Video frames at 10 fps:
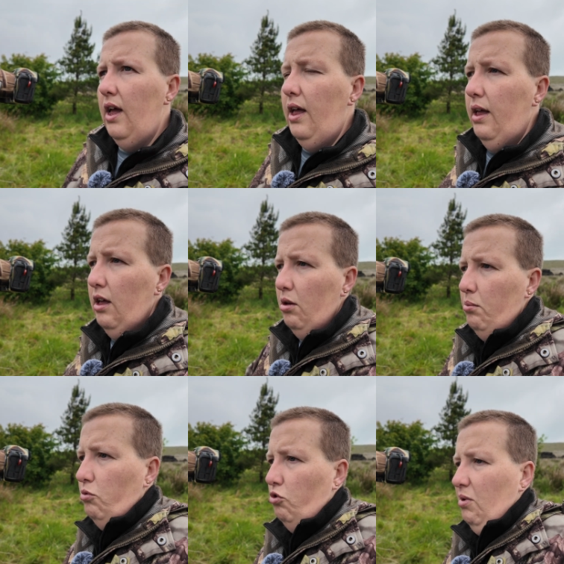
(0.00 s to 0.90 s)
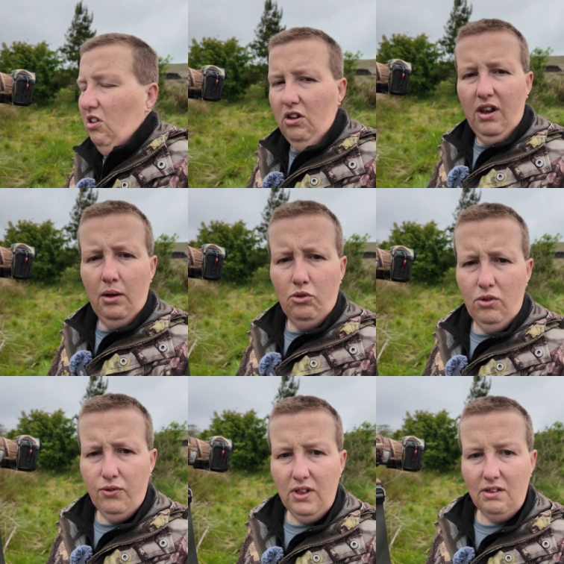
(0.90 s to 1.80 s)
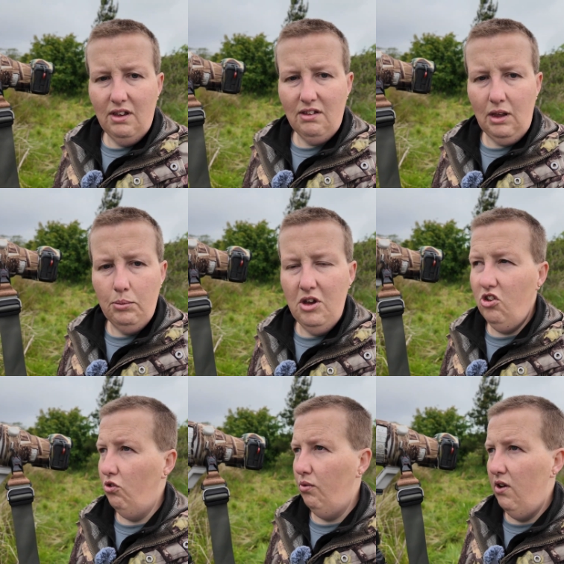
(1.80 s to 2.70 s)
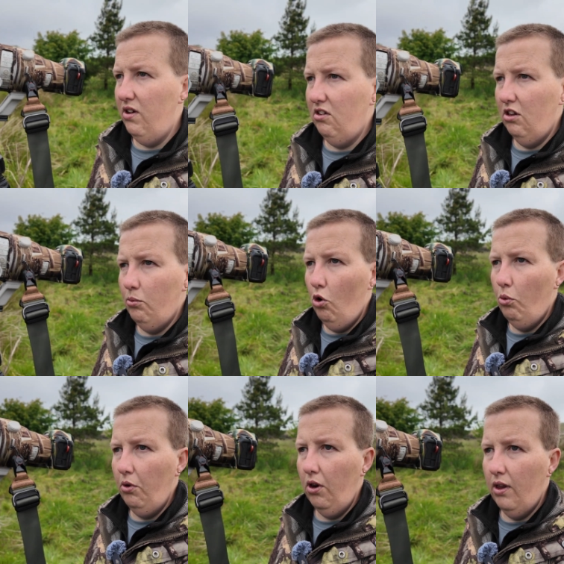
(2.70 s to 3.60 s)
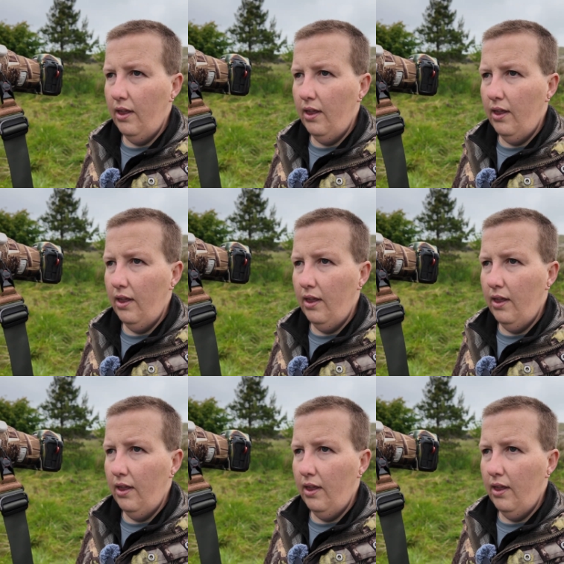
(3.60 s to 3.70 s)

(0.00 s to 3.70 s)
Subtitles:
So it makes an absolutely fantastic picture of where it is at the moment.